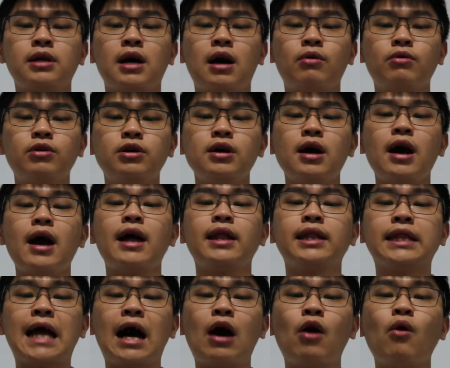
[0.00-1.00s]
towel,
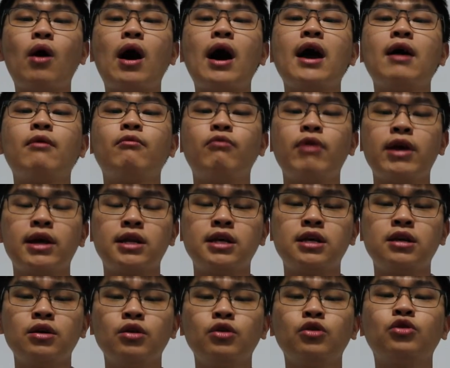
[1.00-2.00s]
and now I am
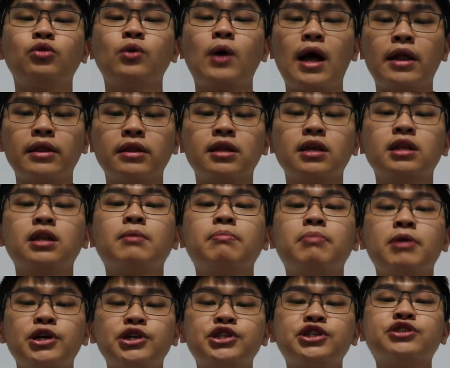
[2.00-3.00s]
ready to enter the
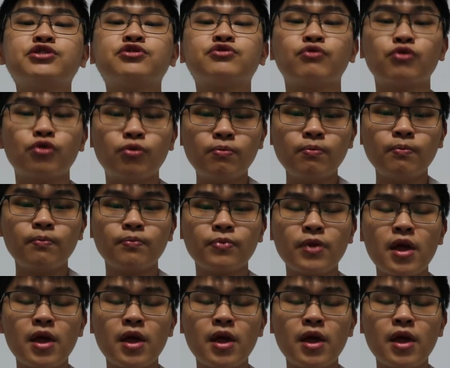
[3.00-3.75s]
patient's room